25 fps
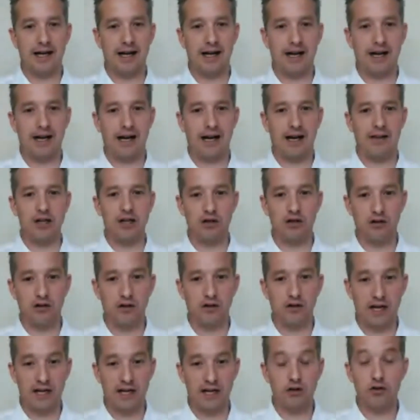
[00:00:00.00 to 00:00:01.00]
that
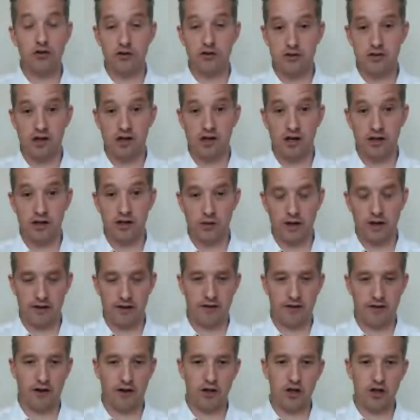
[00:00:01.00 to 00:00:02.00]
you can
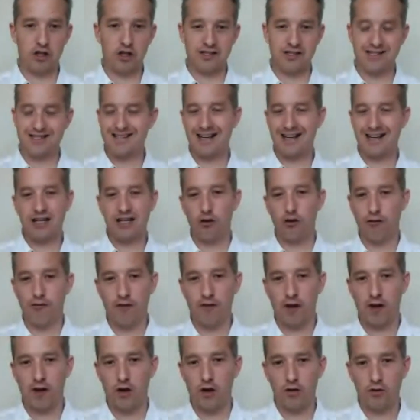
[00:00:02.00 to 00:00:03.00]
start doing. So you can just
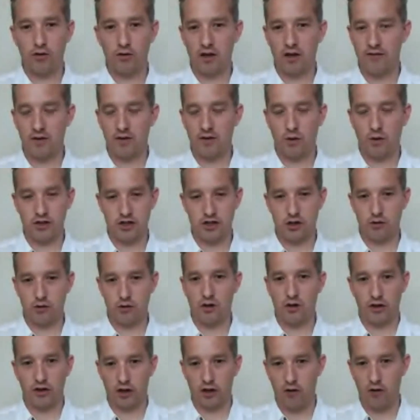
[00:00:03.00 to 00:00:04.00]
take your phone if you
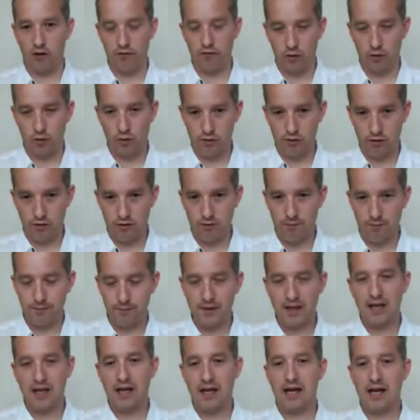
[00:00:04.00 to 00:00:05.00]
want to on the golf
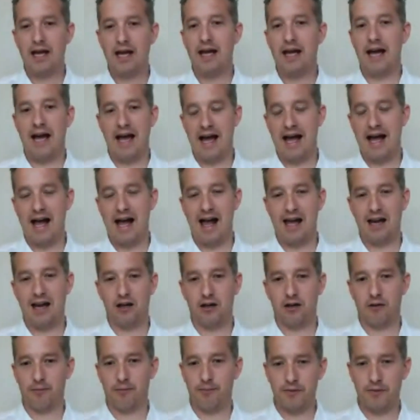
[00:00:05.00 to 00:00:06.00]
course,
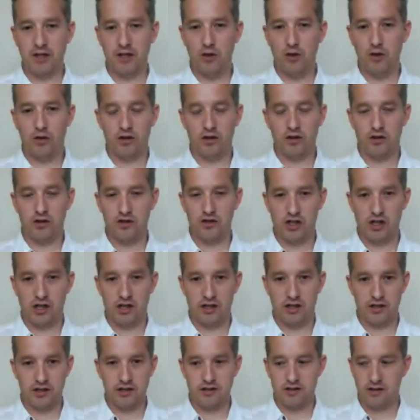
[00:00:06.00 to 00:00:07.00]
and you can
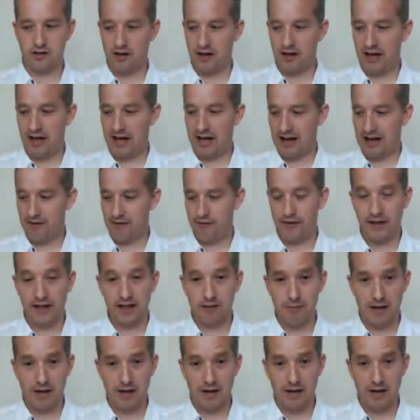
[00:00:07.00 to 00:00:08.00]
just have
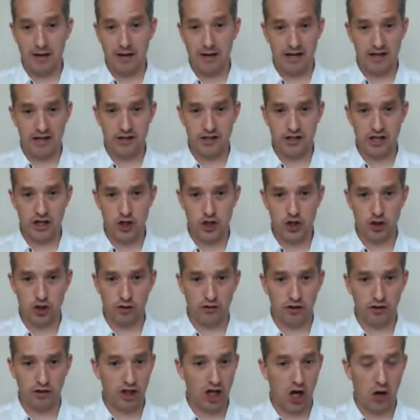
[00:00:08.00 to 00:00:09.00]
the
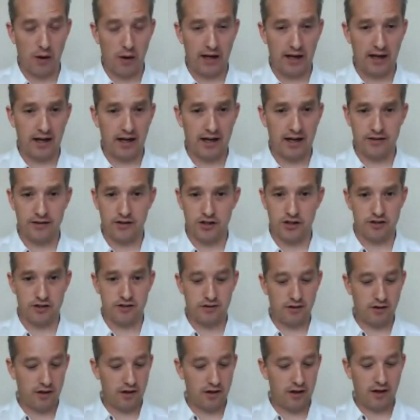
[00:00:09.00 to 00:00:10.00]
meditation going and
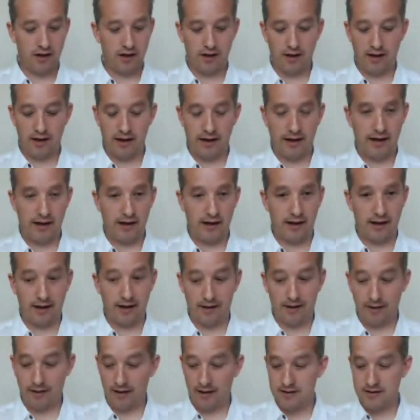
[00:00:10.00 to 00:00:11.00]
just
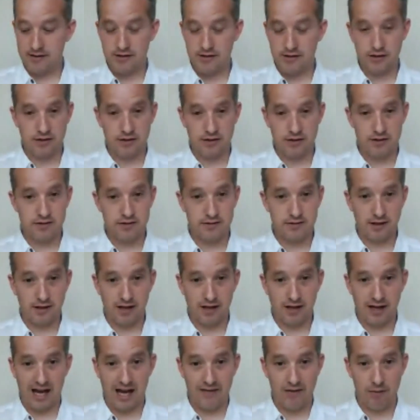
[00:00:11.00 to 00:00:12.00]
have
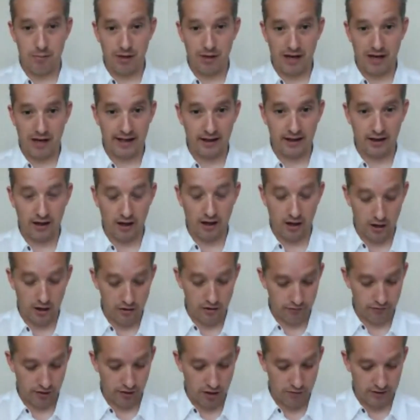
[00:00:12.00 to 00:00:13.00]
it playing
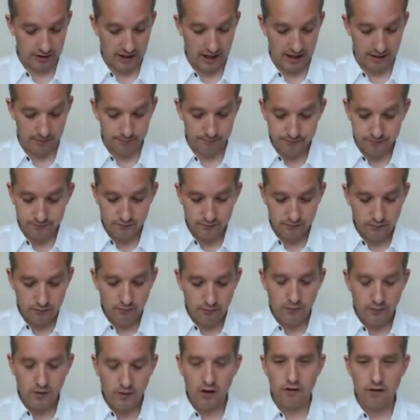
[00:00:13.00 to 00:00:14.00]
over and over again.
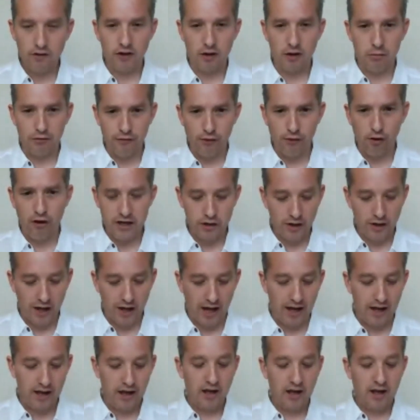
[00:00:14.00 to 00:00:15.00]
So before
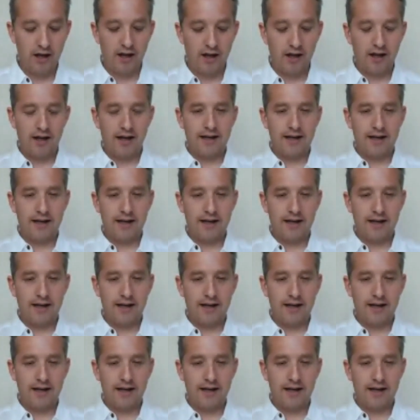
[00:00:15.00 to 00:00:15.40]
I do that,